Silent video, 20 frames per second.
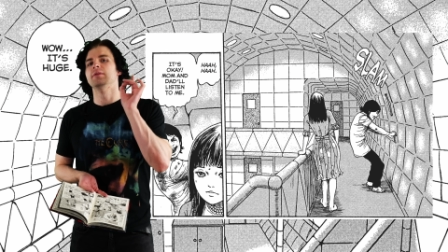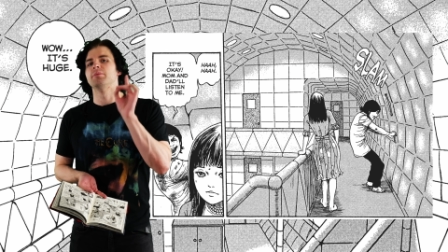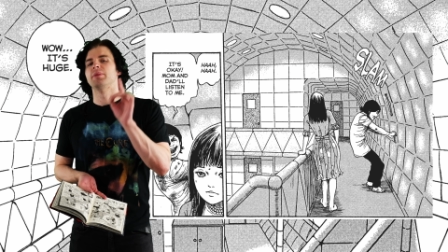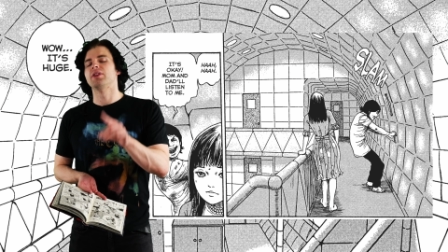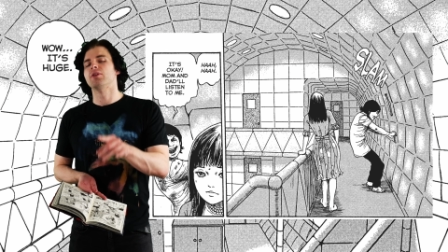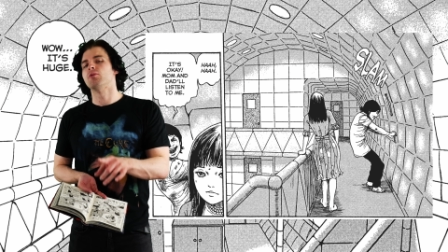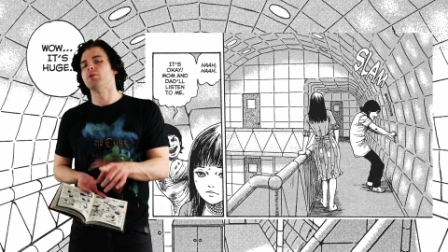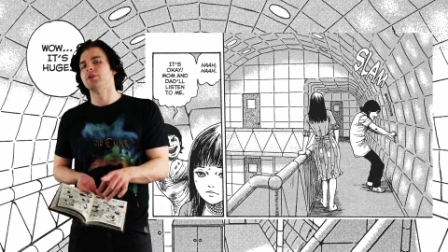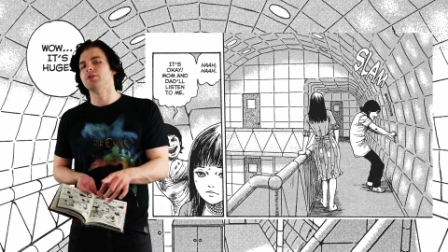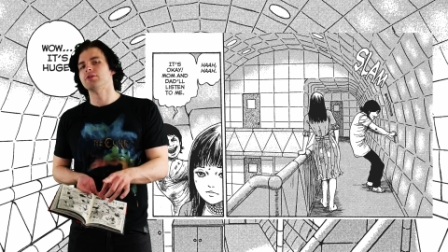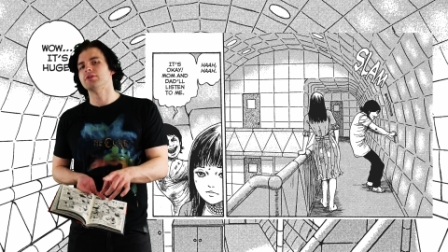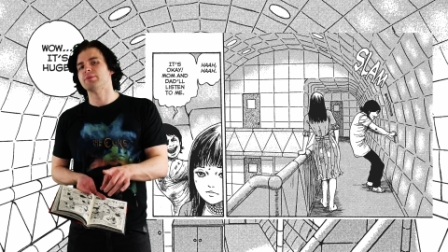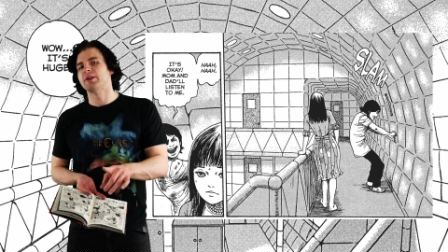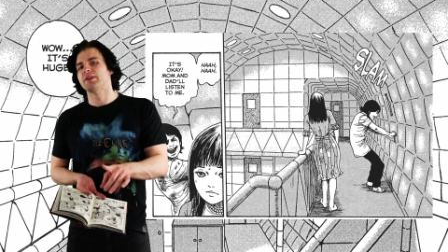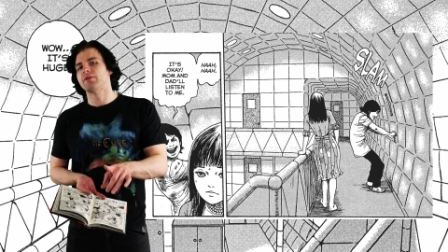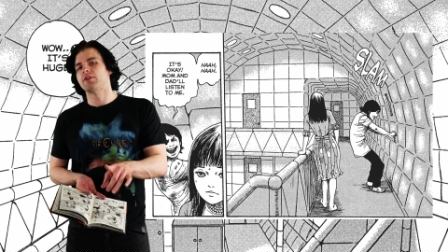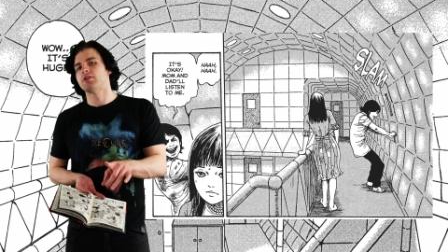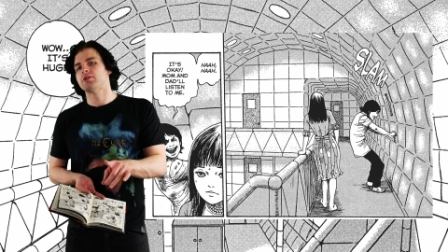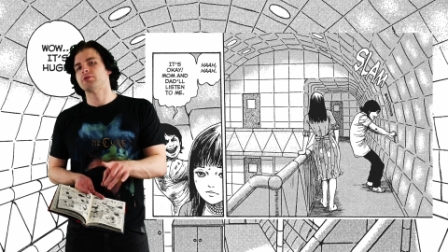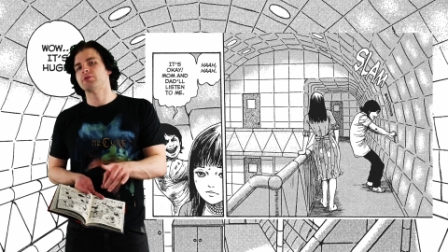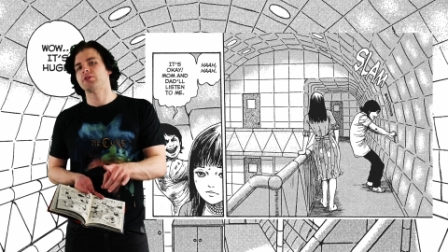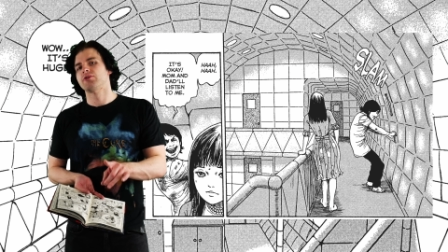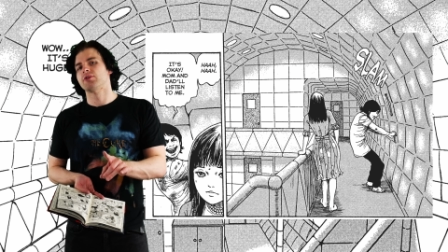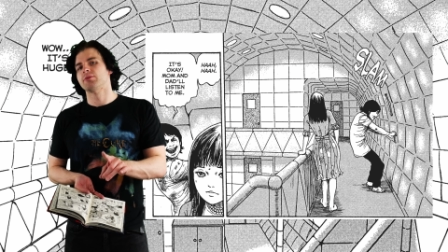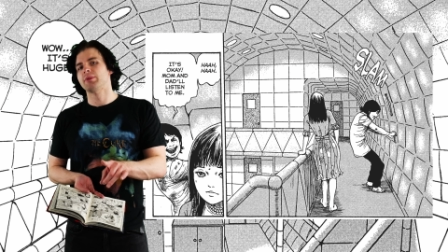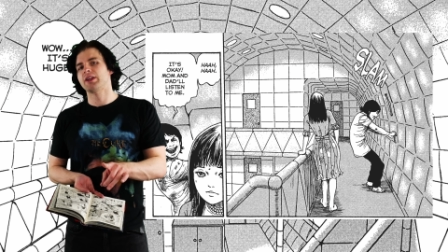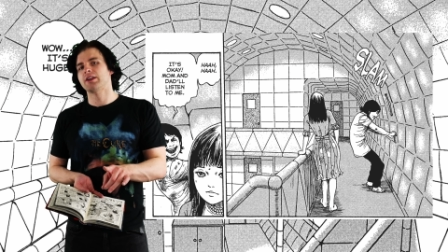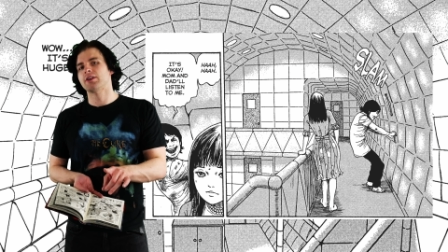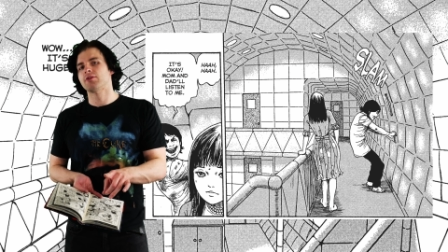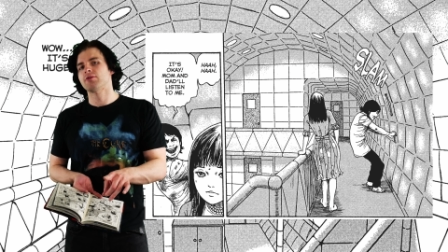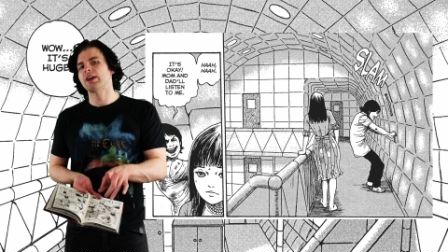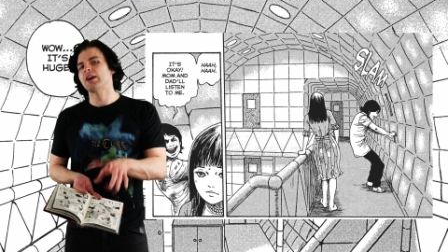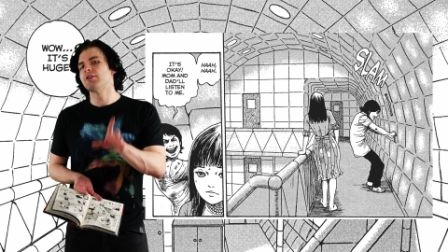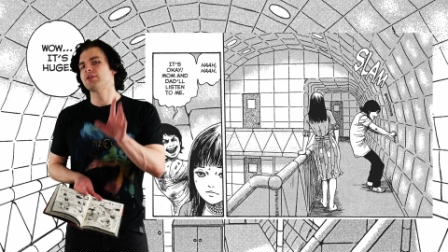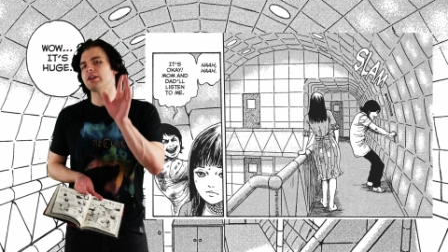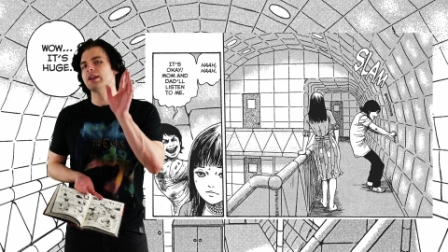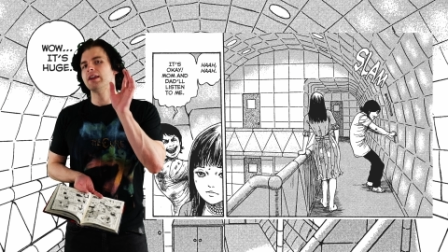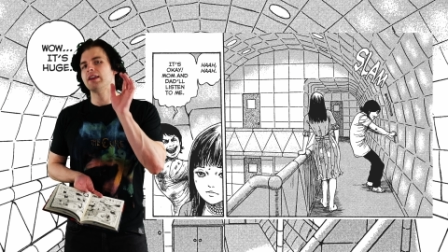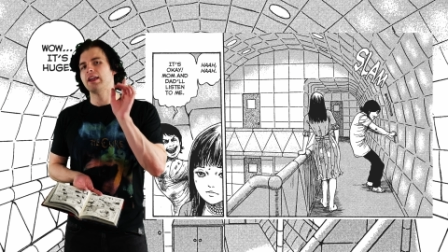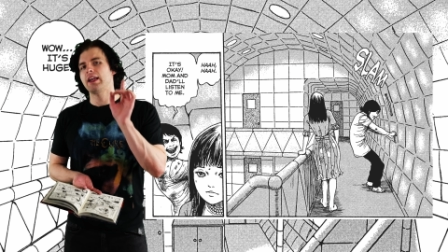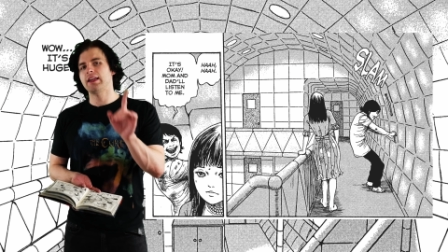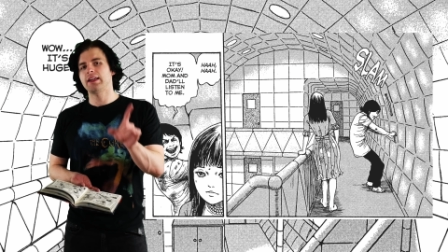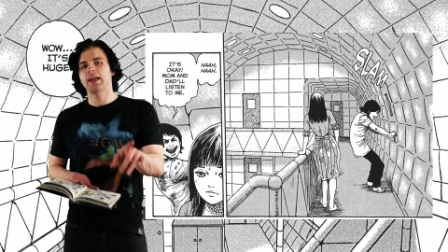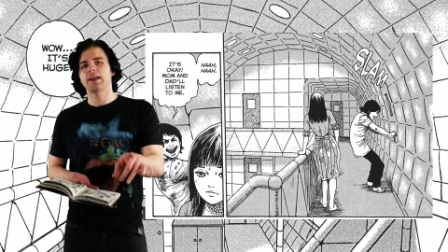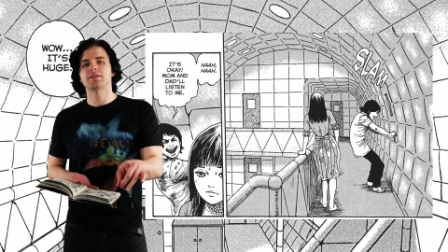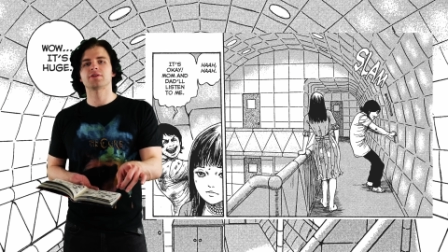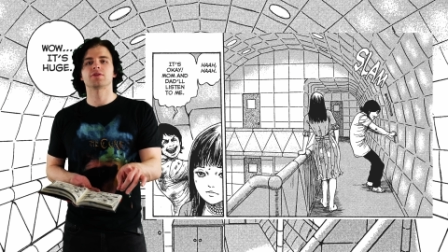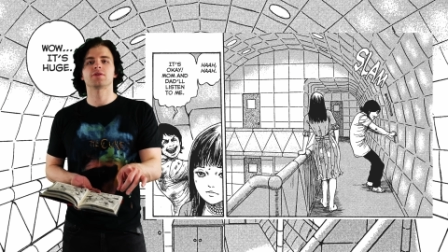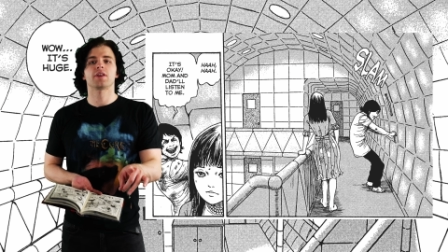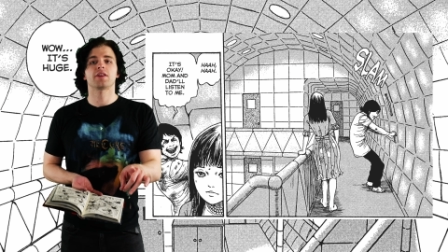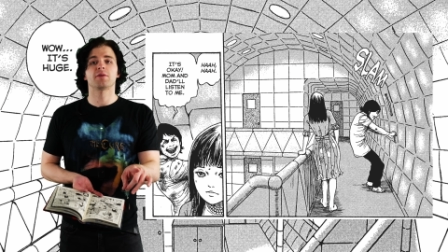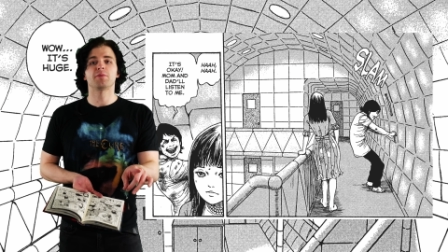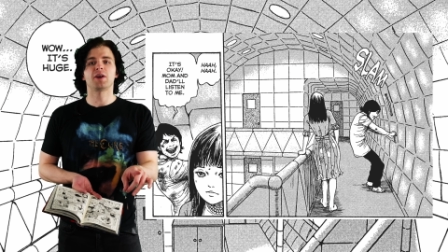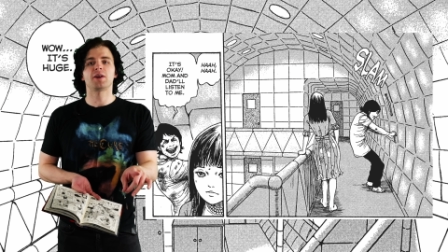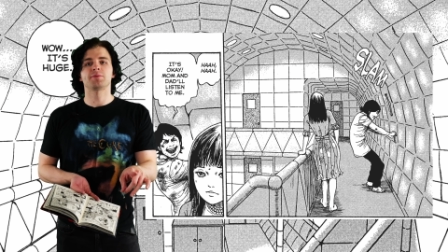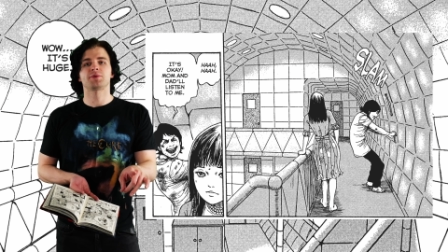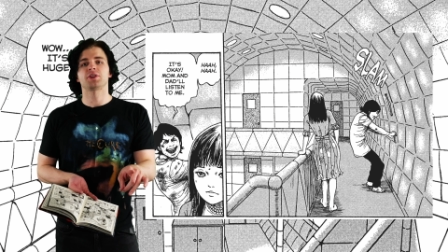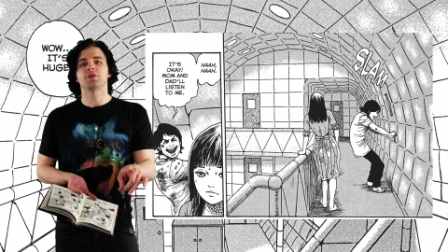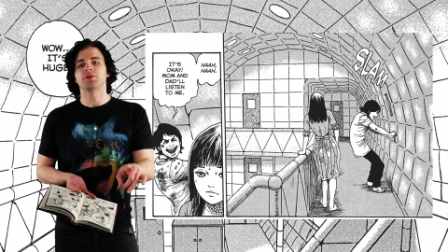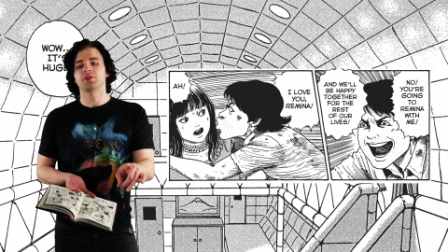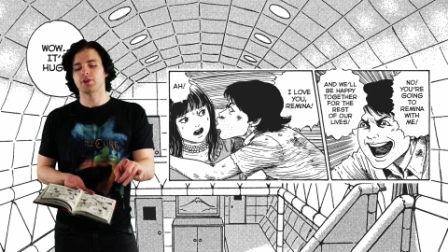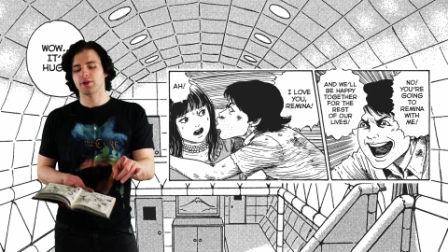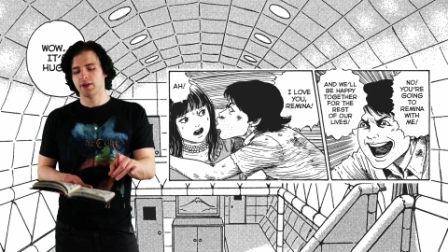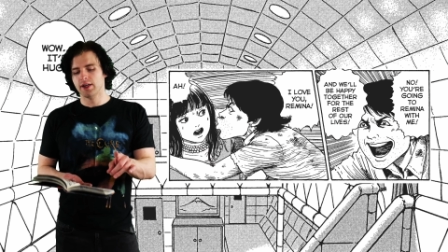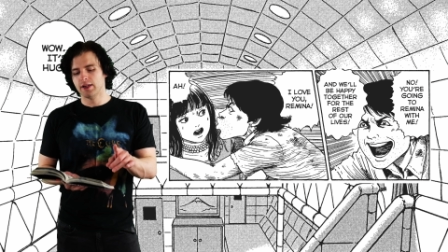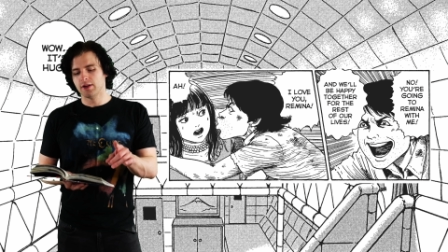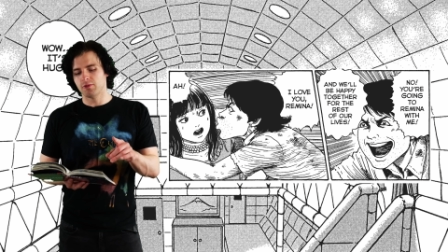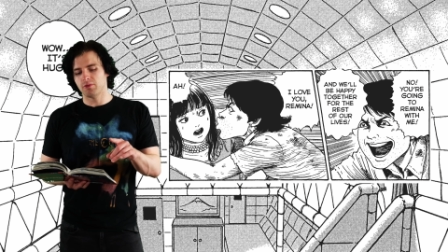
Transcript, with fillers: but the one who's been following Remina around, he takes her to the bomb shelter,